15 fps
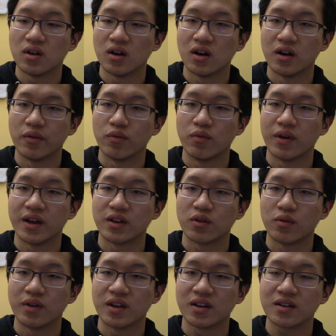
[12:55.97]
red,
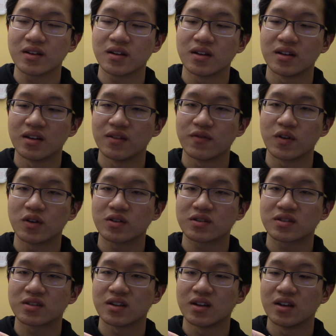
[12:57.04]
green
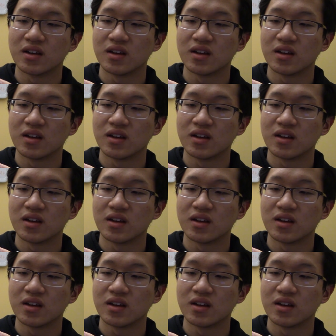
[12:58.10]
first,